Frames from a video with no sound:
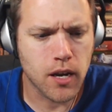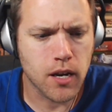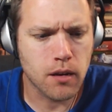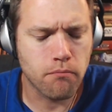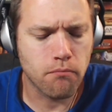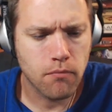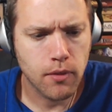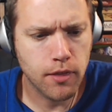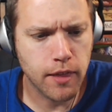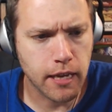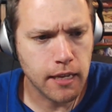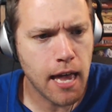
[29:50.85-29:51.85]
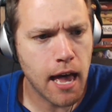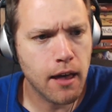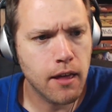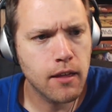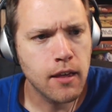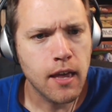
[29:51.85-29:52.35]
That
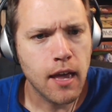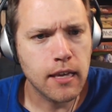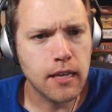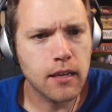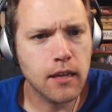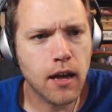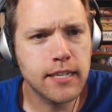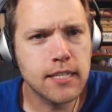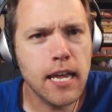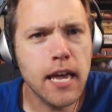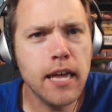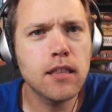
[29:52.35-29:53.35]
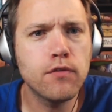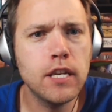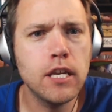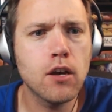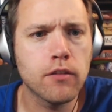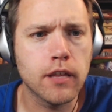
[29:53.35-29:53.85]
yeah, I said in
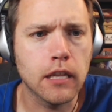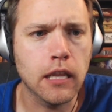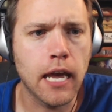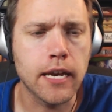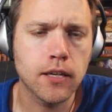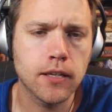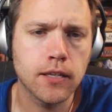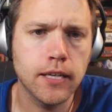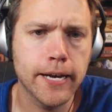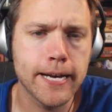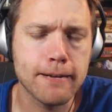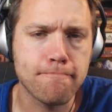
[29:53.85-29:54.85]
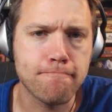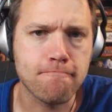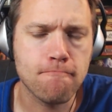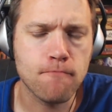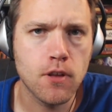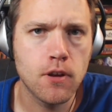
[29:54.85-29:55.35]
the video that like
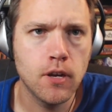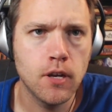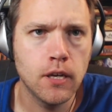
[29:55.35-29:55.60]
extended